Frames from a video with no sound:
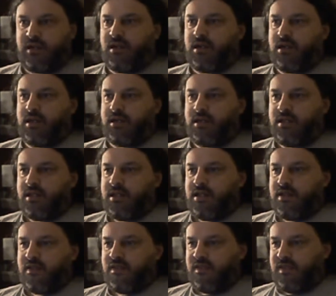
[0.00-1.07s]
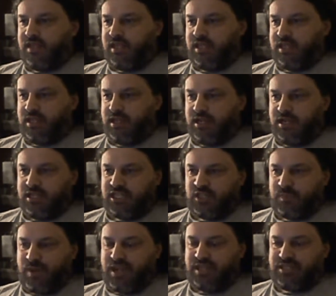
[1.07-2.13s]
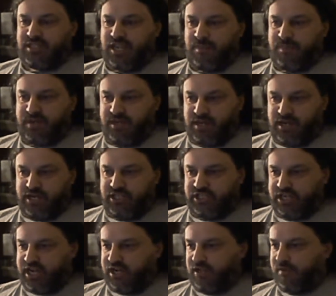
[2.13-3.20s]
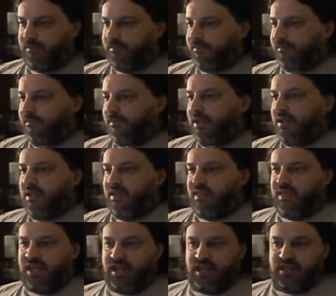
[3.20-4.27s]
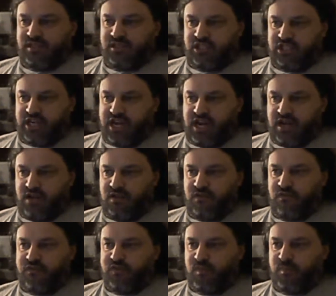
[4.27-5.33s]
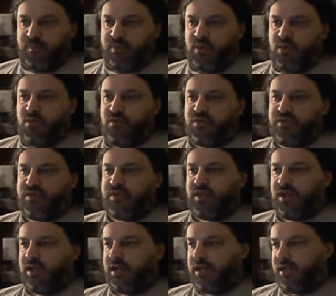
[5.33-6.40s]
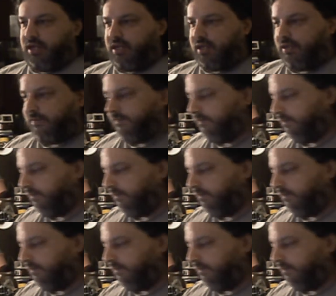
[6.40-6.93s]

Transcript: on the uh, Space A P I channel. That's the channel for both. Uh,